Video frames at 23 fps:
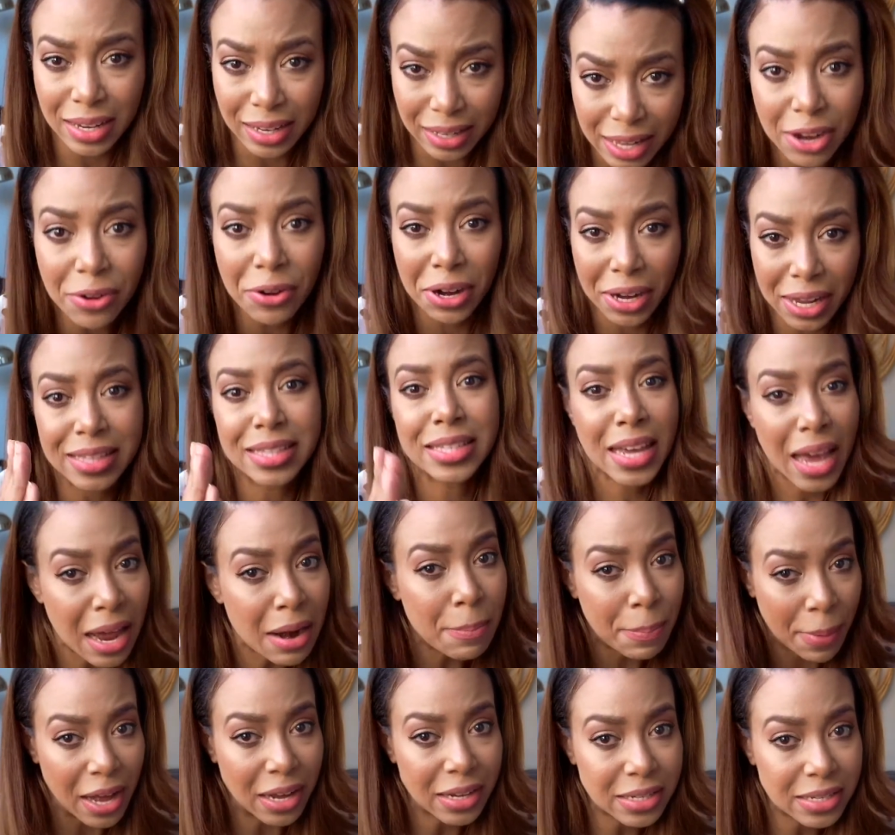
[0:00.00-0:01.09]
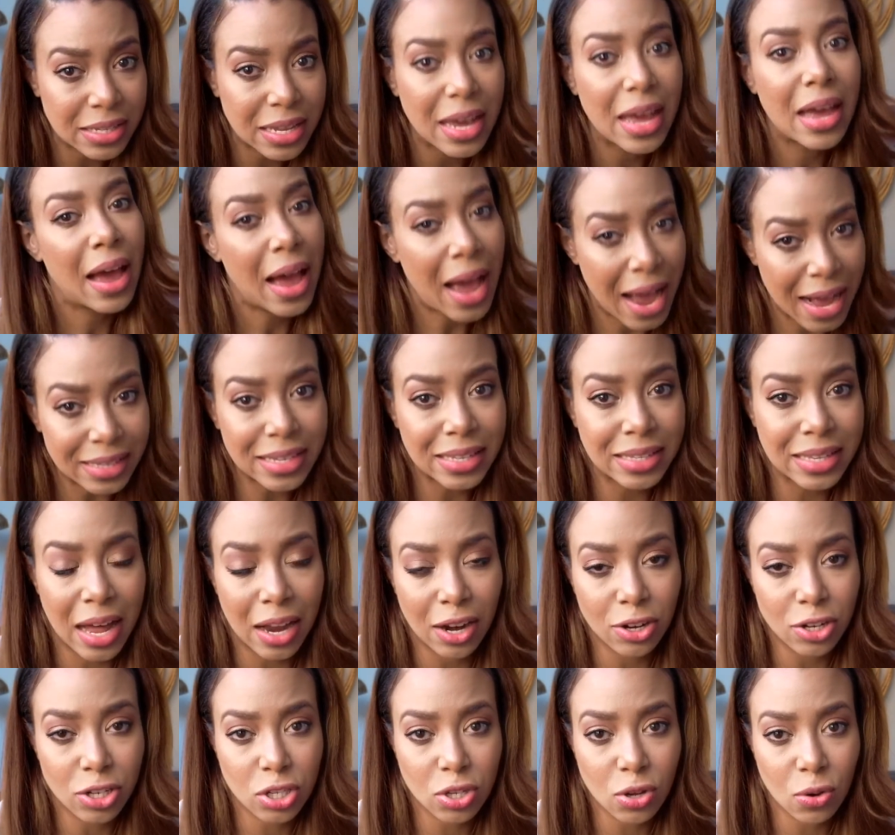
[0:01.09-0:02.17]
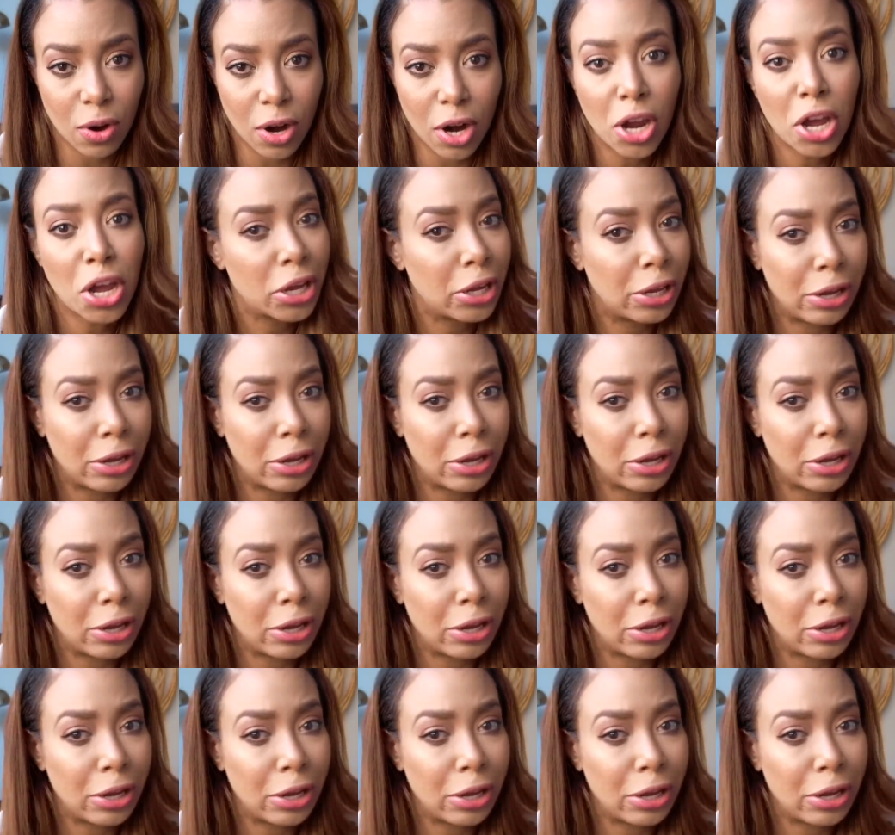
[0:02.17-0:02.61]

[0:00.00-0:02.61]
literally $10 at the dollar store.